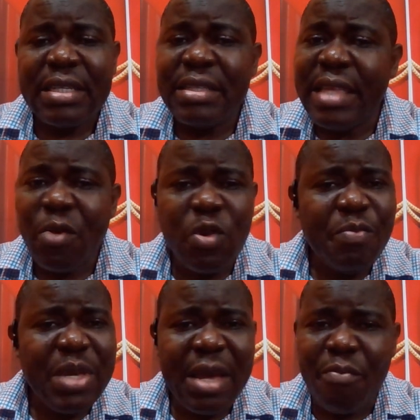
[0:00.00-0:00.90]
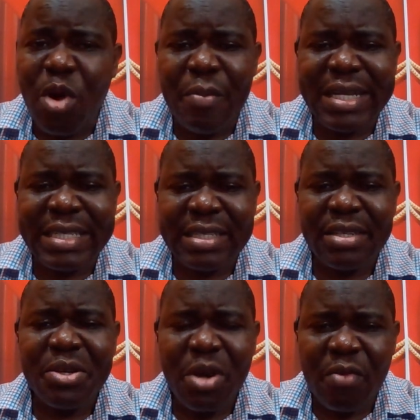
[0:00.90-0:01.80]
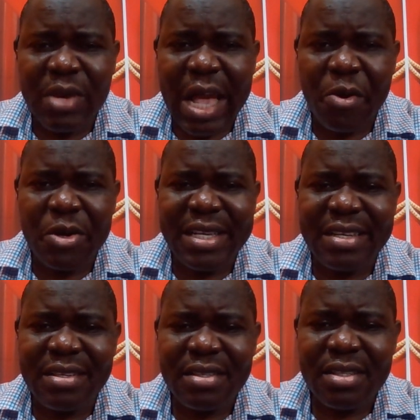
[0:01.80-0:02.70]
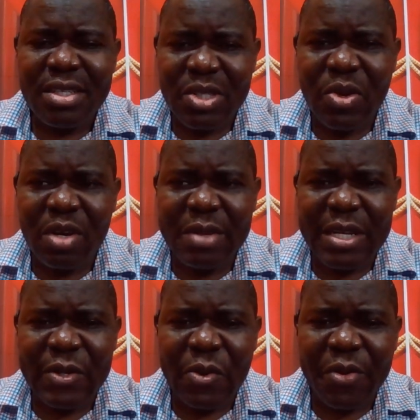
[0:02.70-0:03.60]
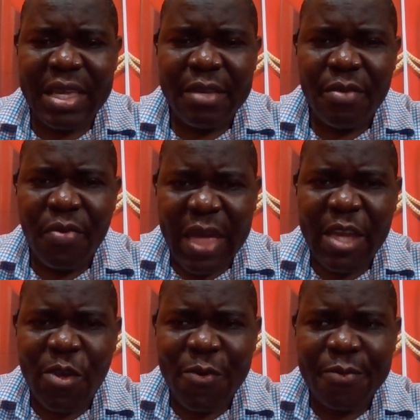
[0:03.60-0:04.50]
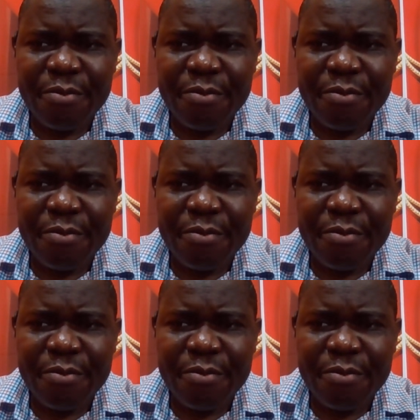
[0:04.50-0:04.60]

There will be a moment of reckoning. To God be the glory. Thank you.